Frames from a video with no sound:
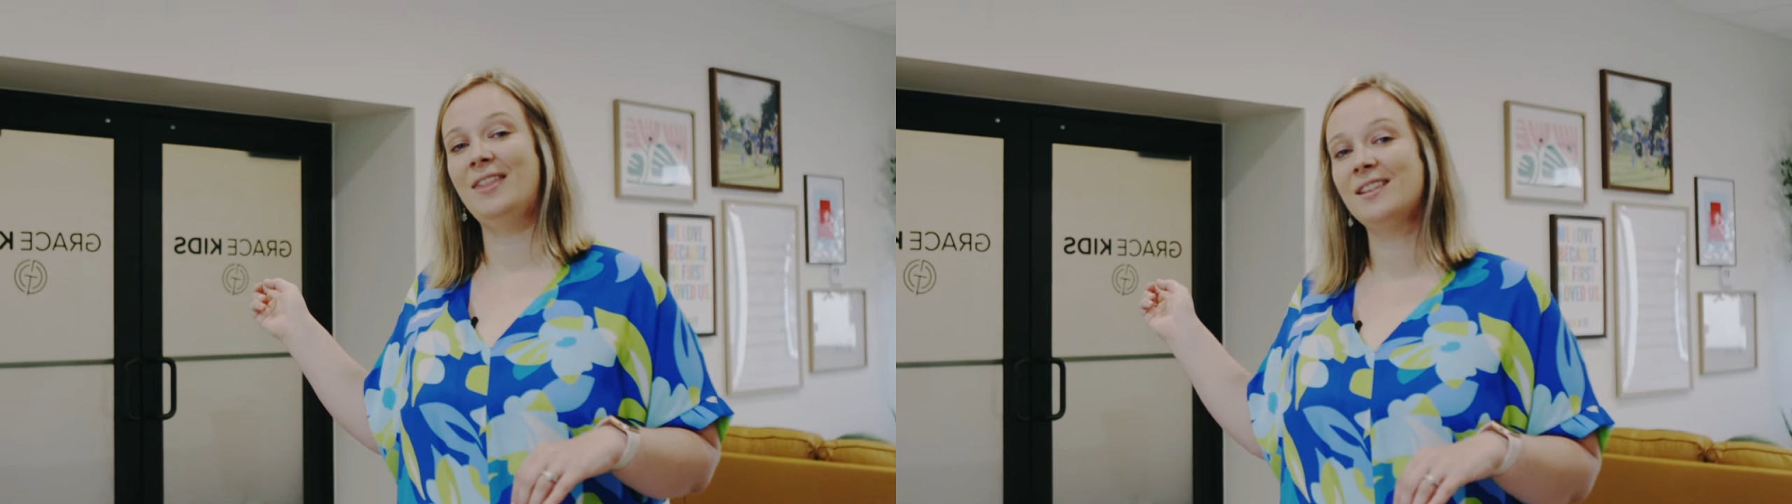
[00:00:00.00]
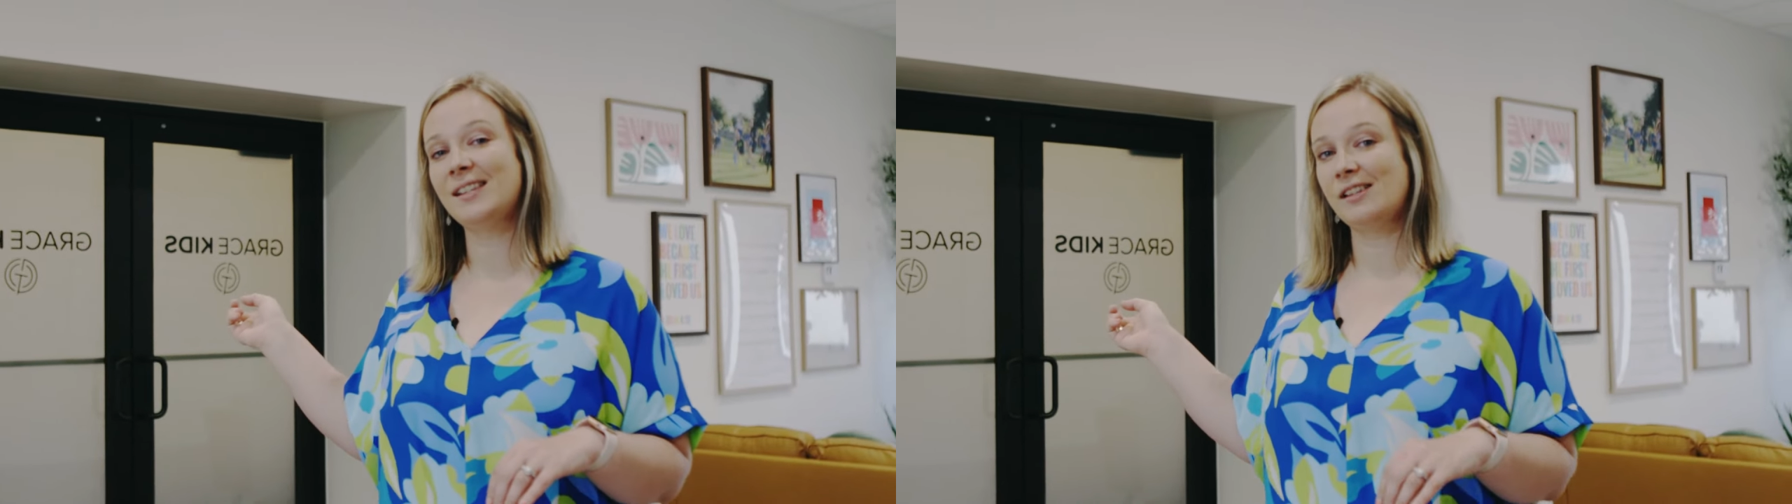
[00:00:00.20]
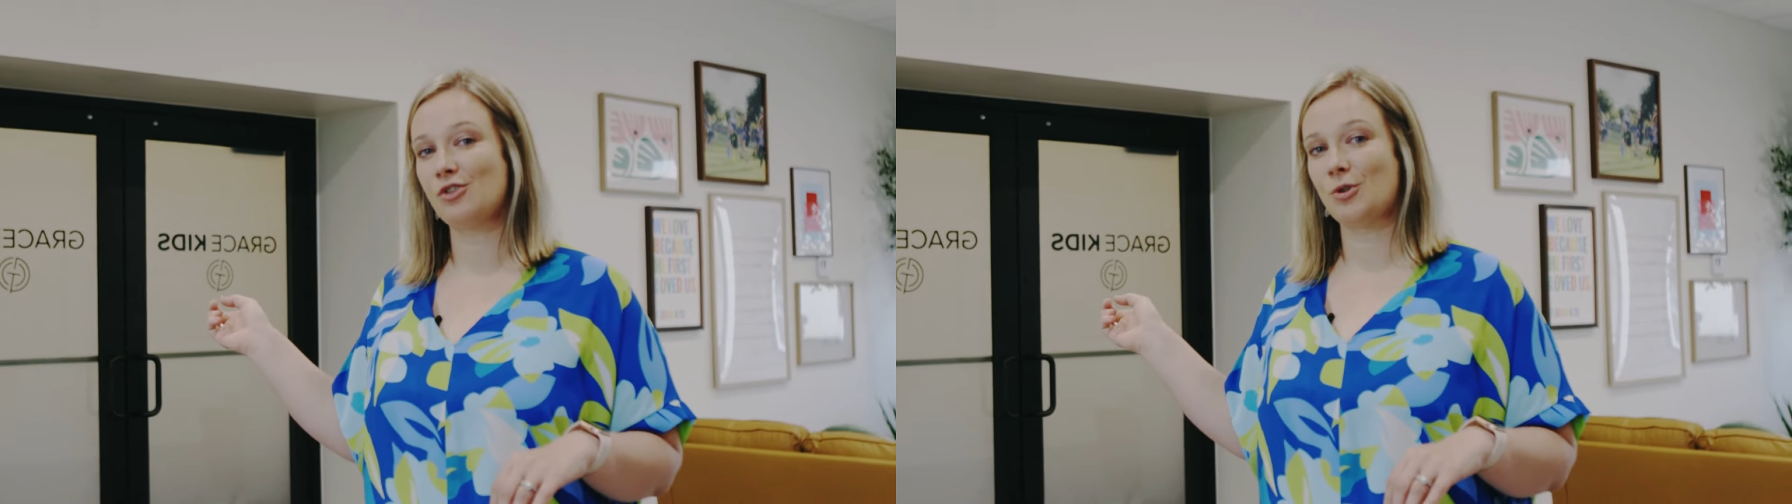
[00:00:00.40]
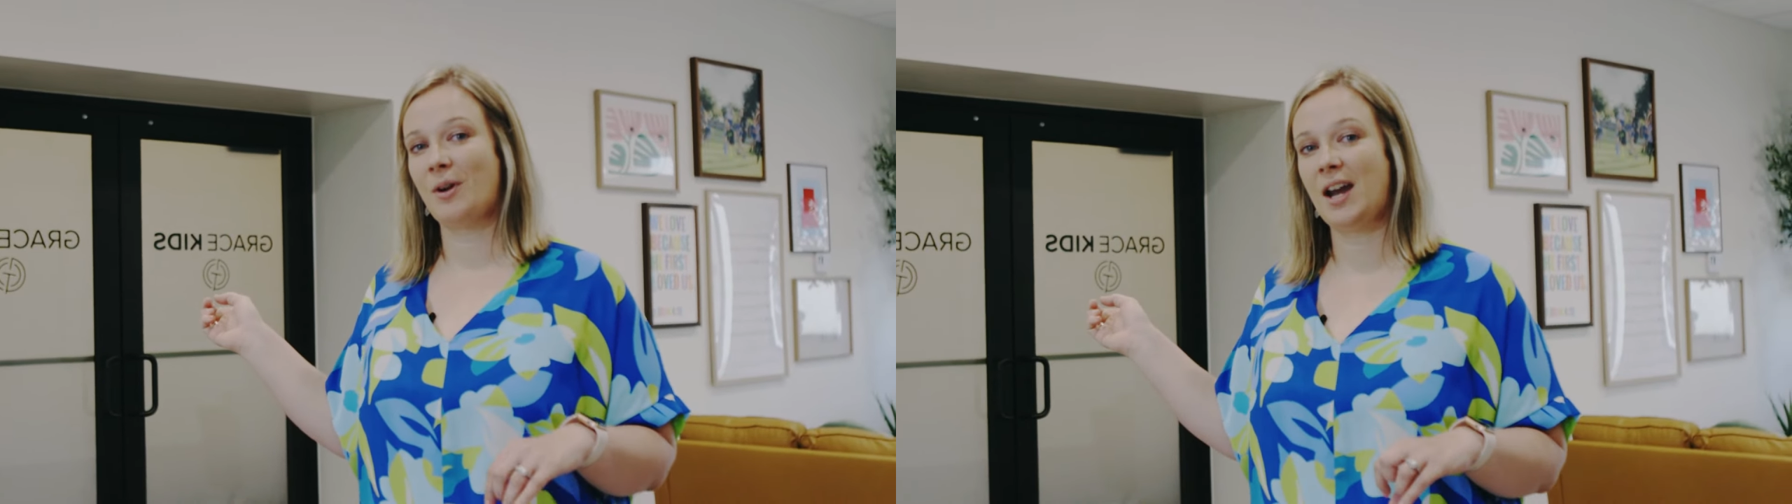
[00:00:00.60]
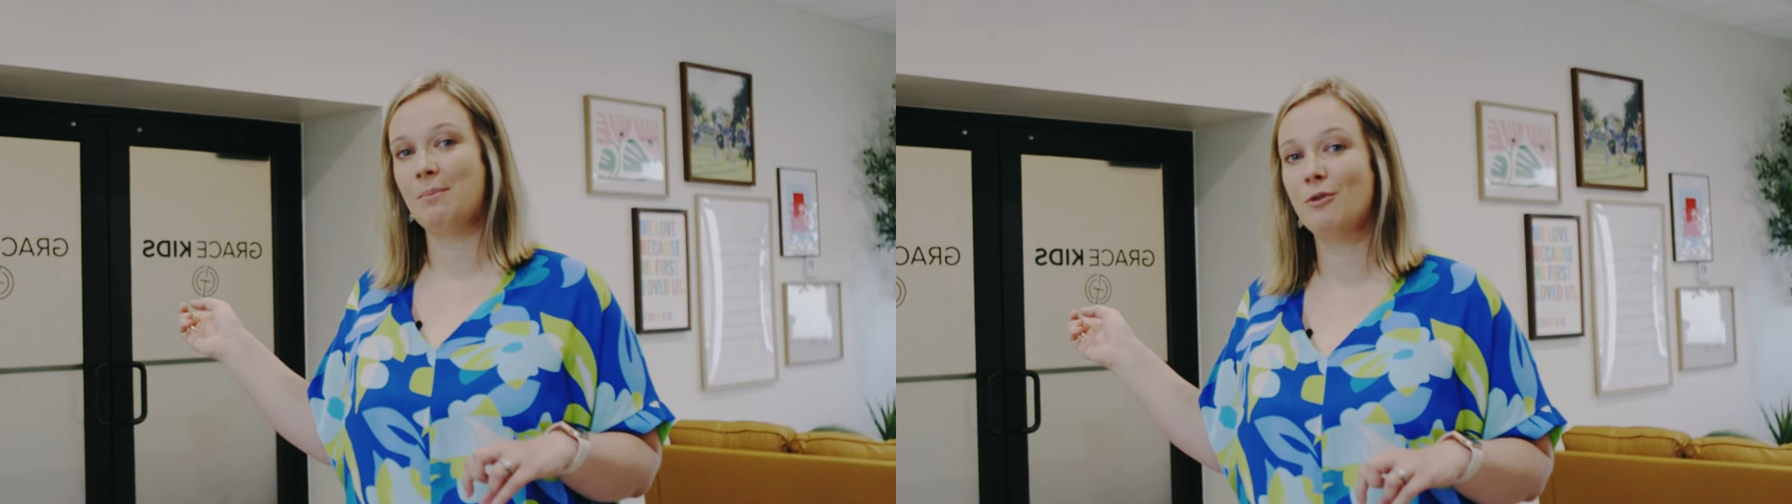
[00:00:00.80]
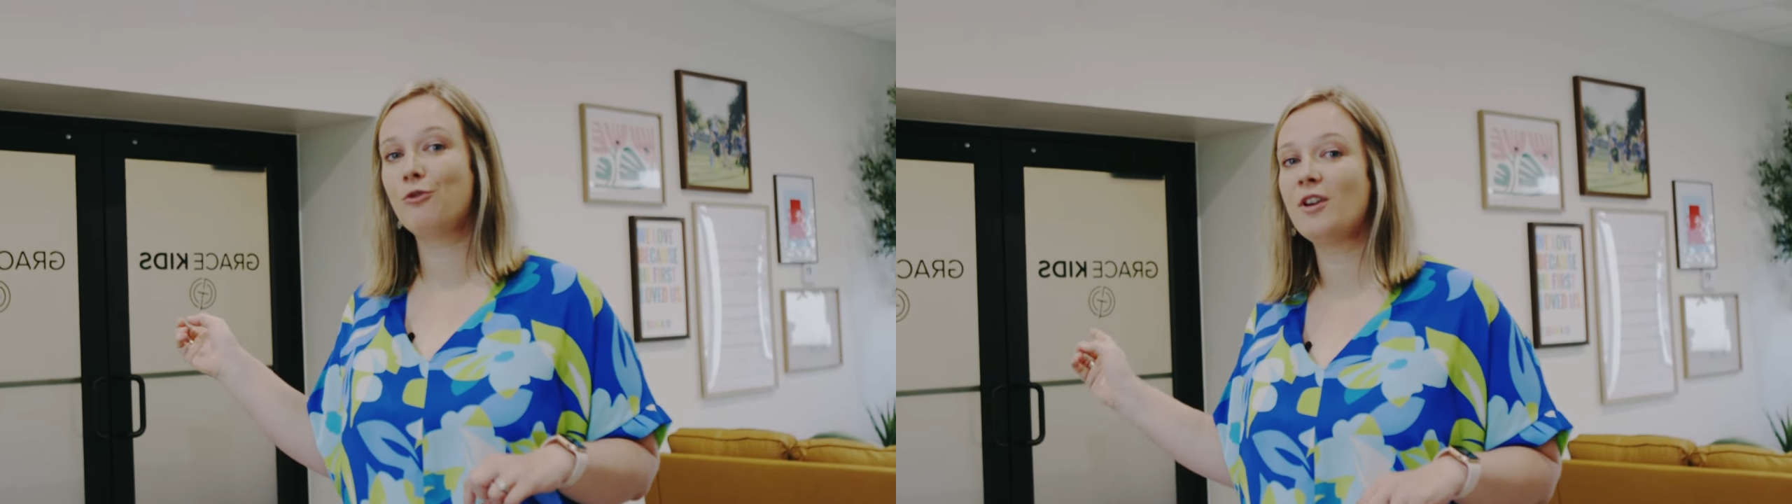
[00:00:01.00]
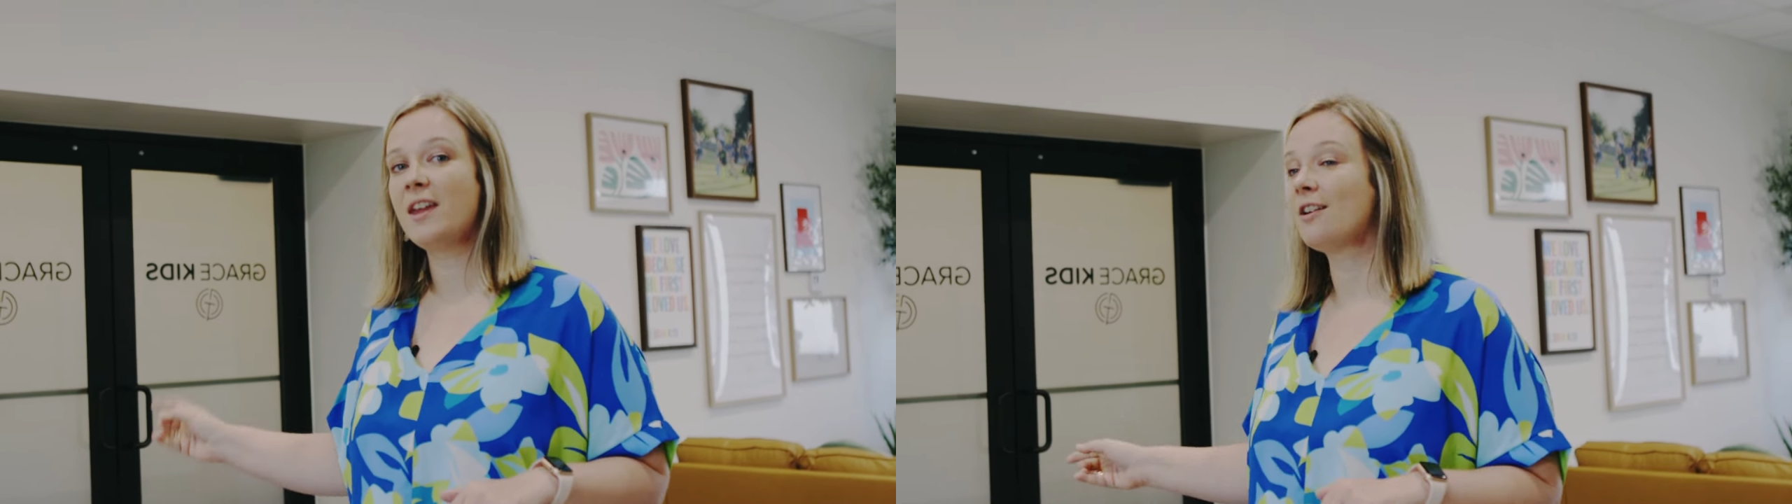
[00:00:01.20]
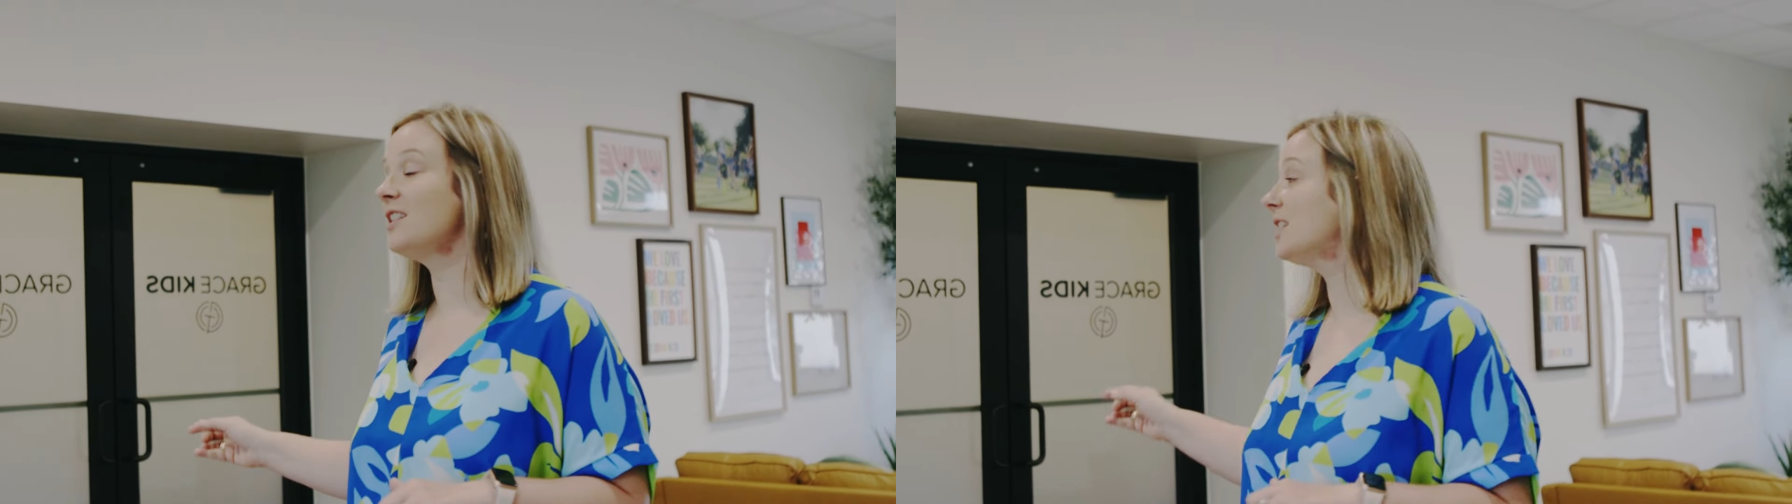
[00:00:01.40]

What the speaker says: in the sanctuary before they are